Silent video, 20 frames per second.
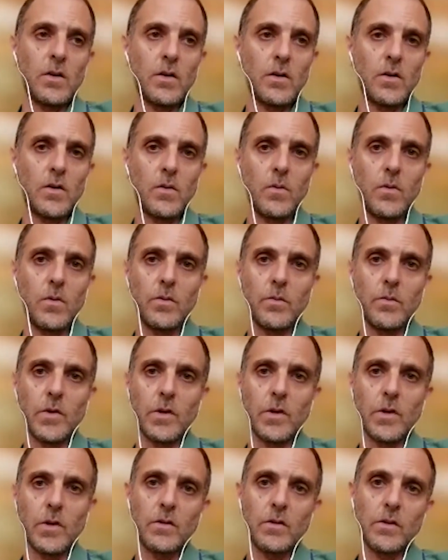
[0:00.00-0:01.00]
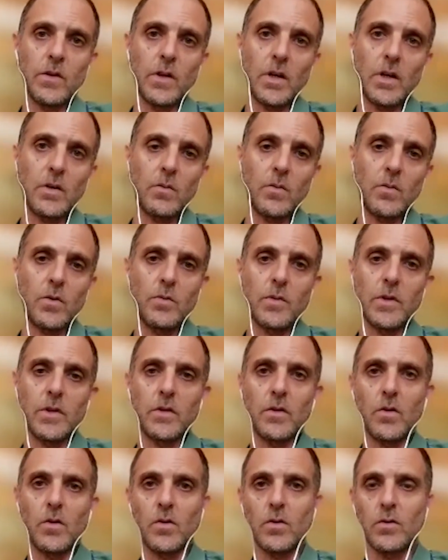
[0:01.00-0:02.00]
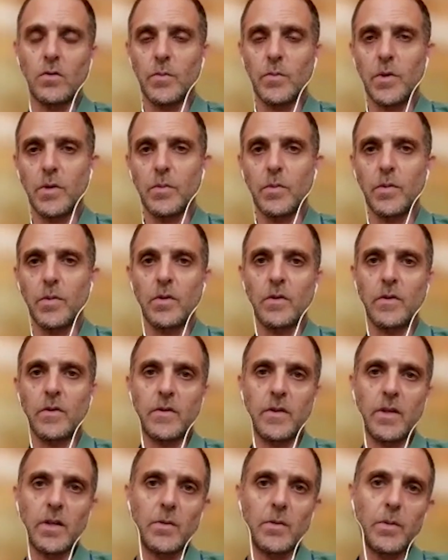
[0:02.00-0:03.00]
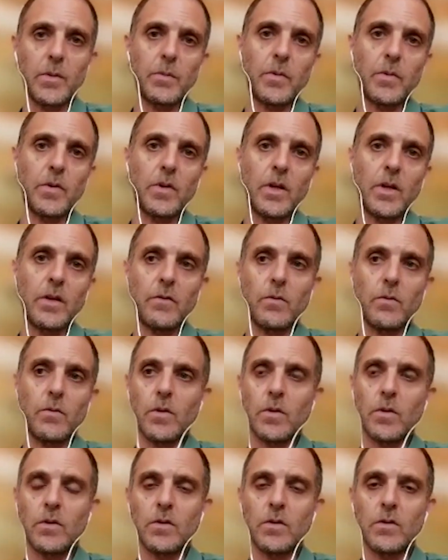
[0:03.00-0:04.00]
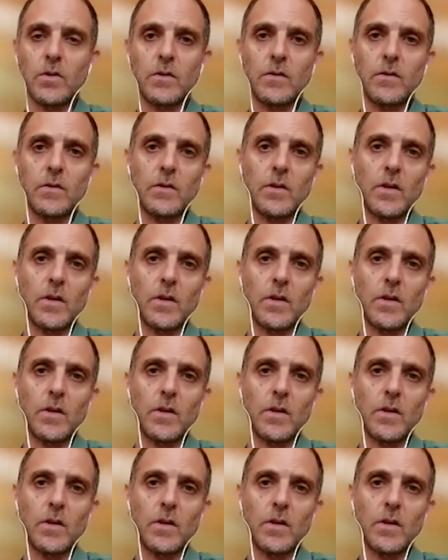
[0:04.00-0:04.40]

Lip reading: women, young women, old people, sick people, everyone. Just